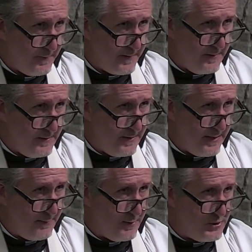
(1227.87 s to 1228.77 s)
In the
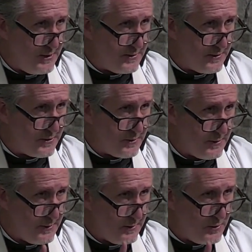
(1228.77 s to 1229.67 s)
name of Jesus,
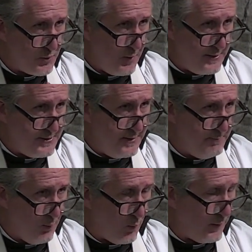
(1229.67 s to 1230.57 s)
trust Him
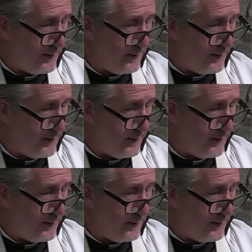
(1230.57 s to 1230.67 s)
more